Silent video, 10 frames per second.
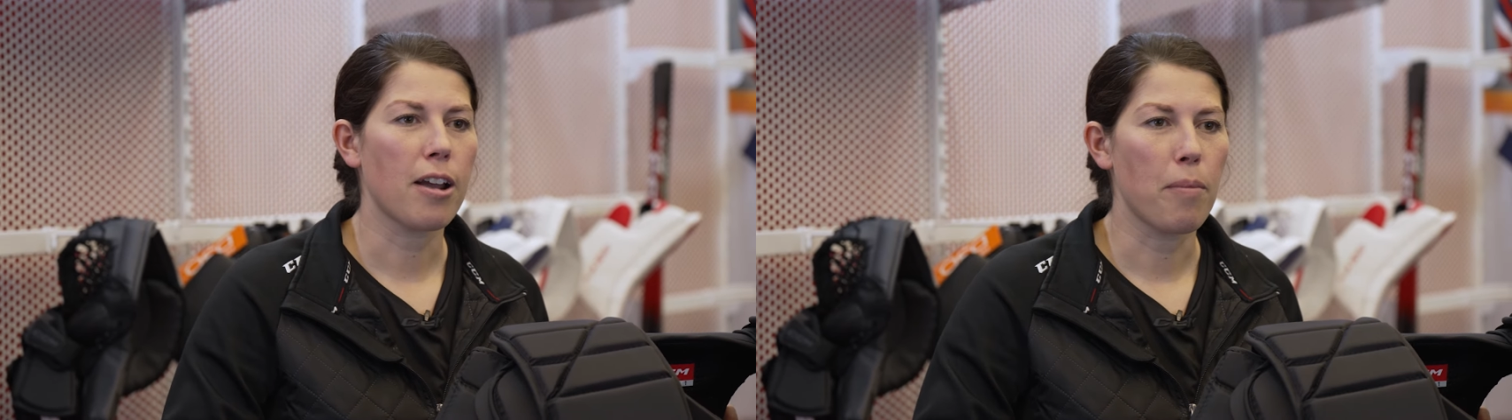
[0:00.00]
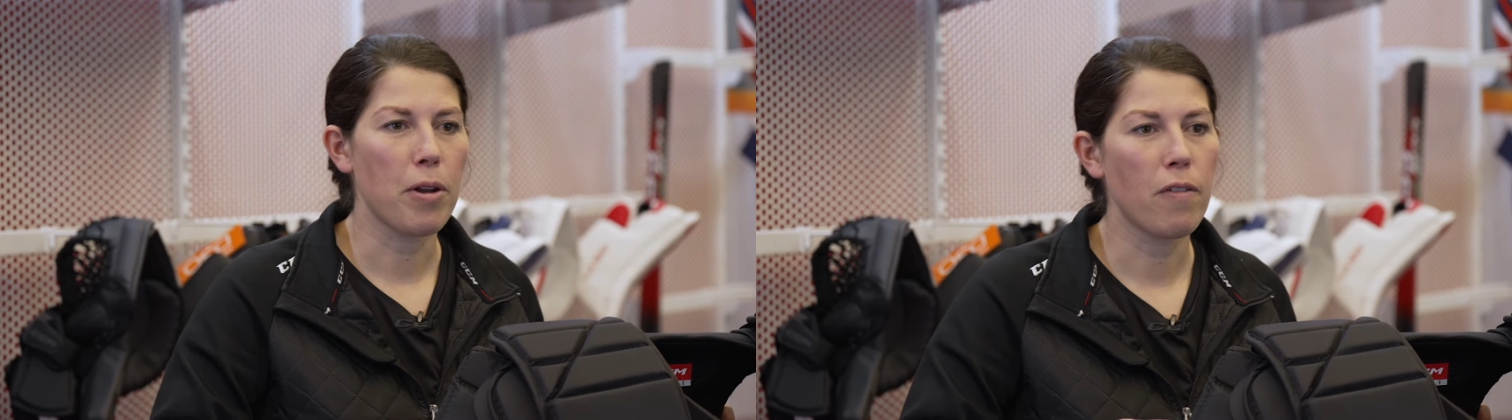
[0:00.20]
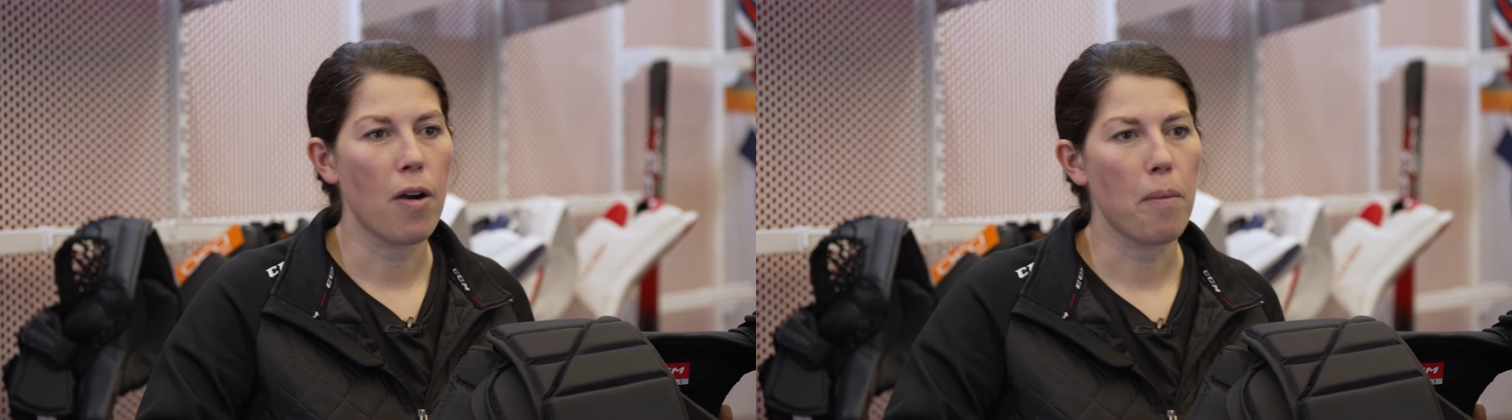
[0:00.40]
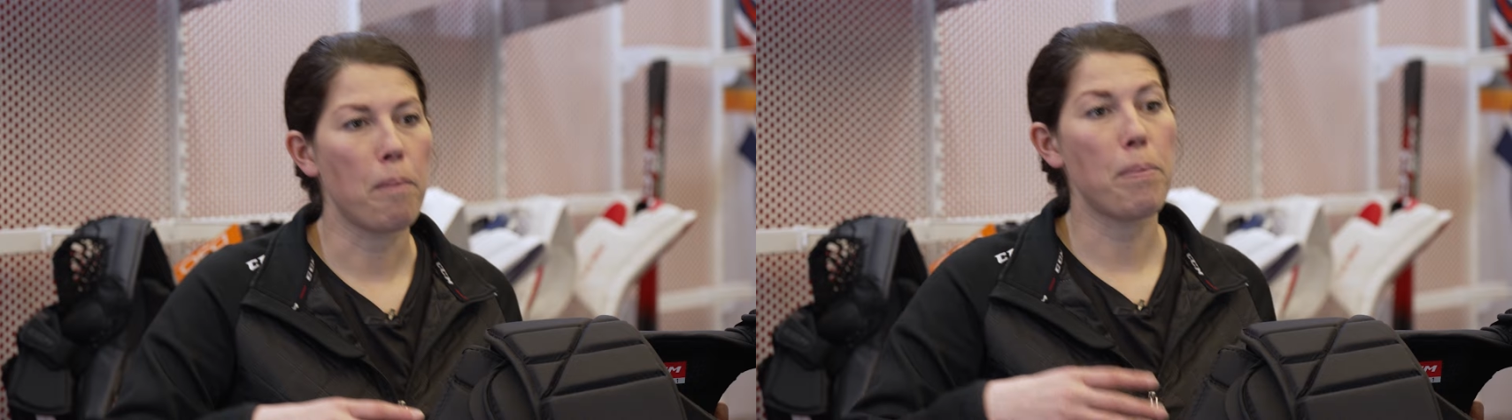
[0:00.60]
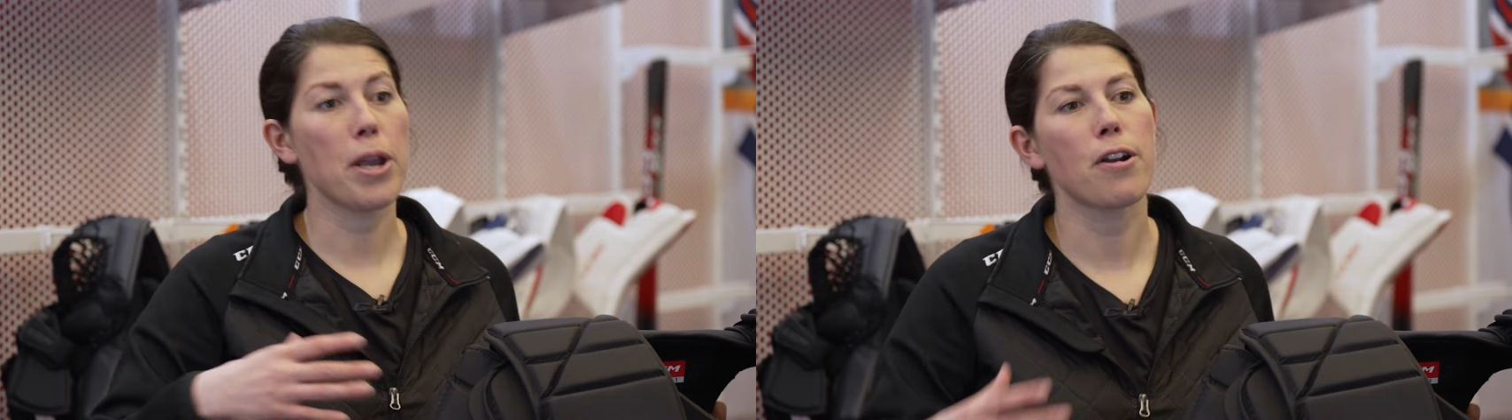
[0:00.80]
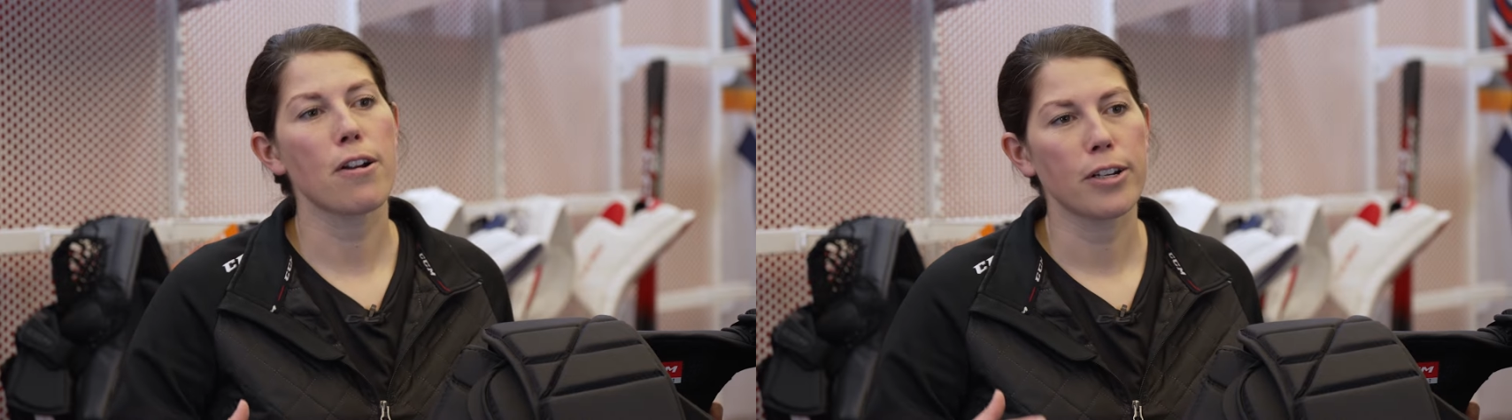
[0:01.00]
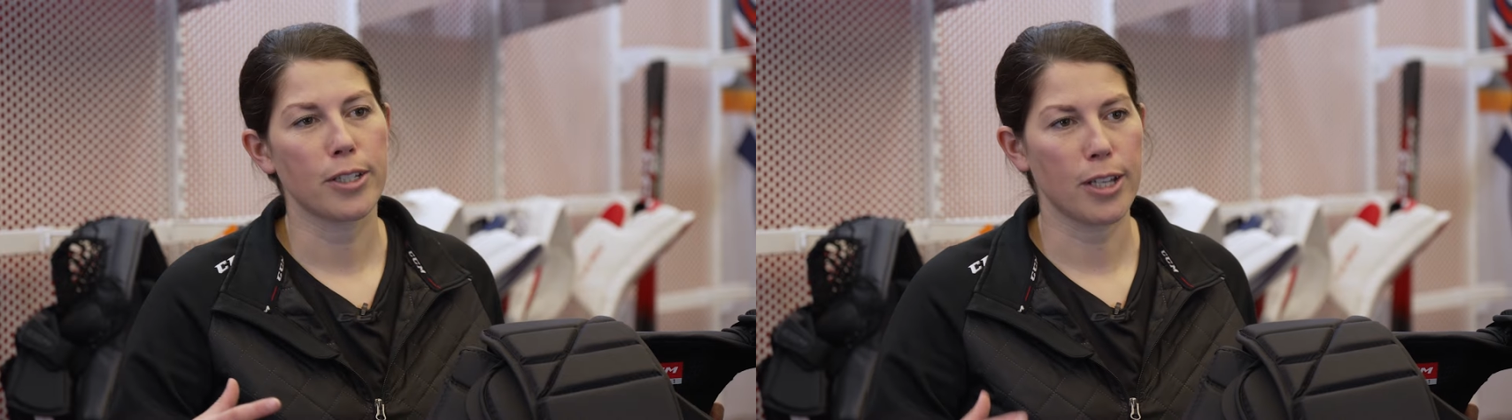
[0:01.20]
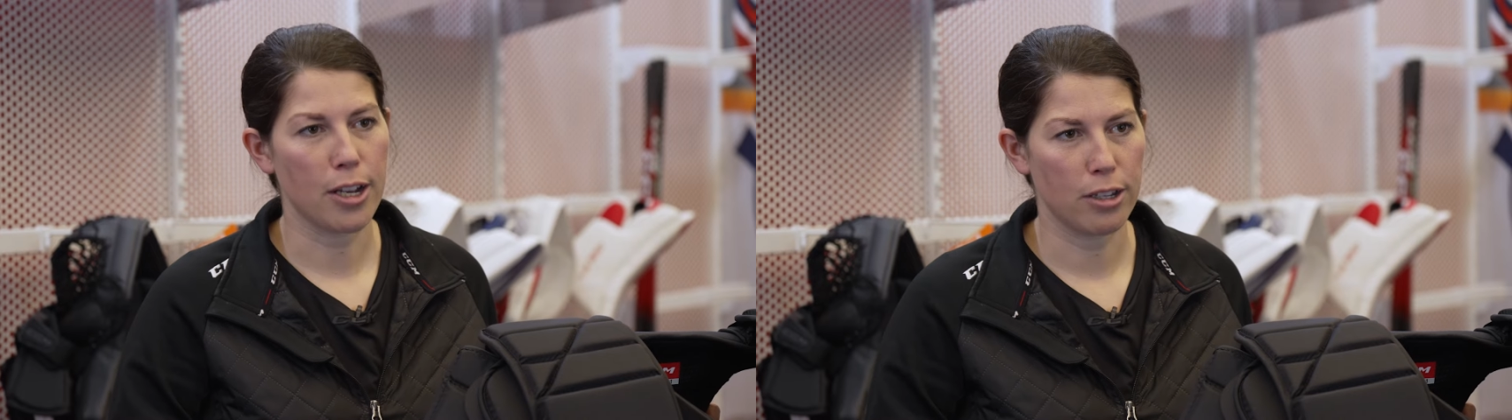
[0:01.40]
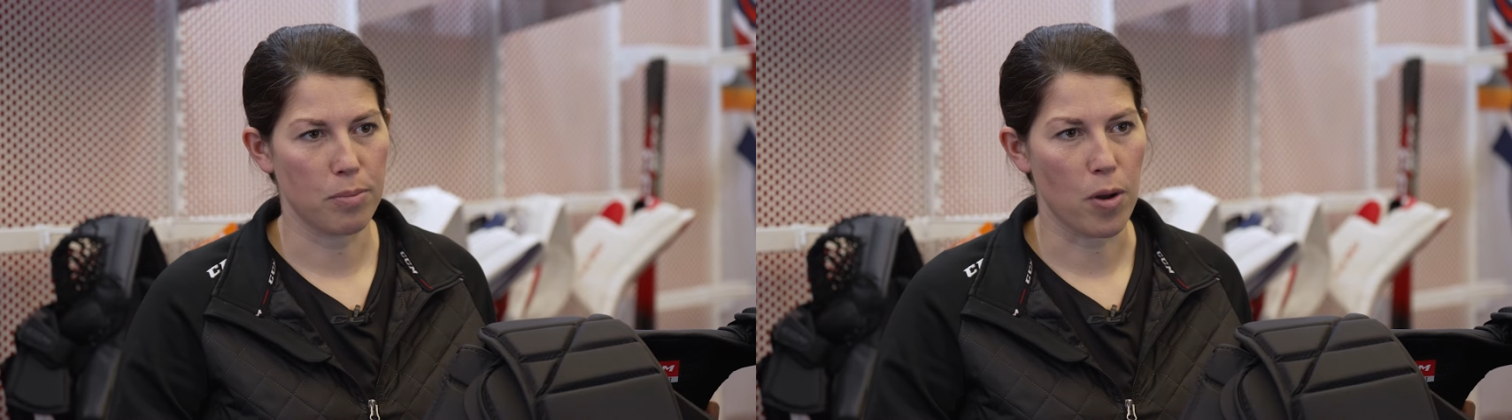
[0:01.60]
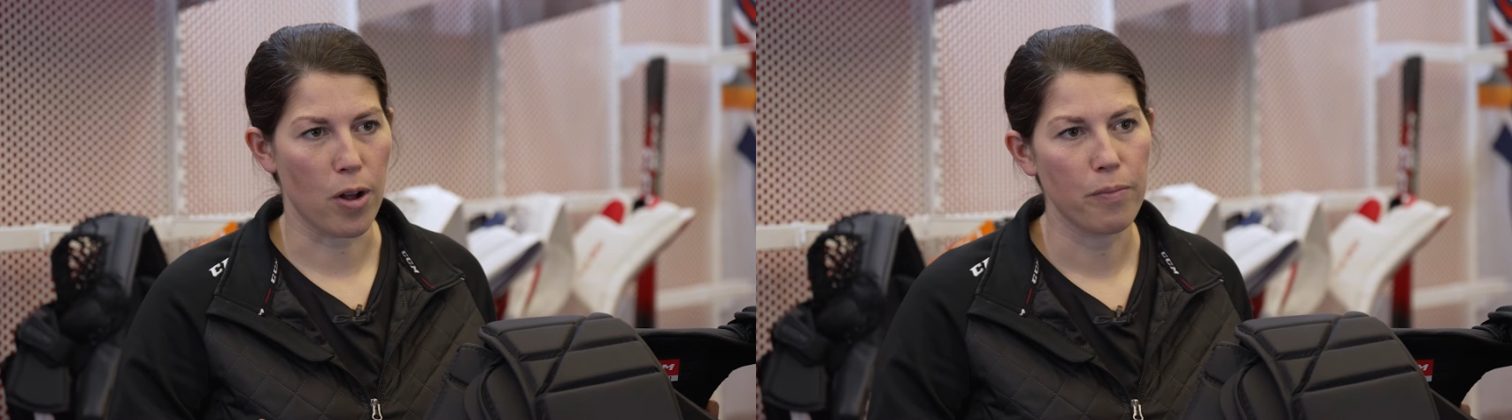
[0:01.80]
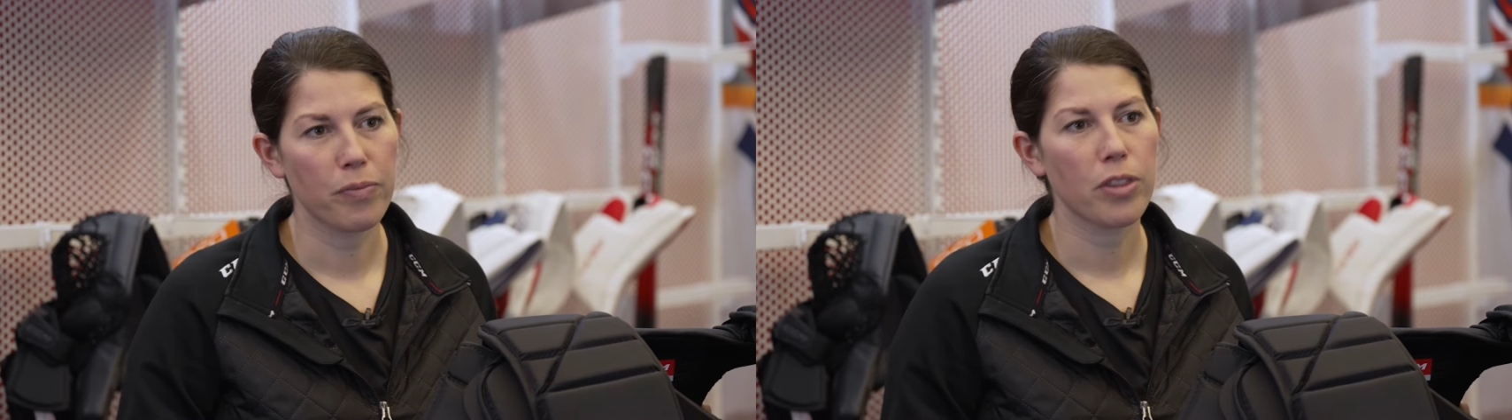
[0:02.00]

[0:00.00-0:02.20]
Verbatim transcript: a bit of a bigger size small.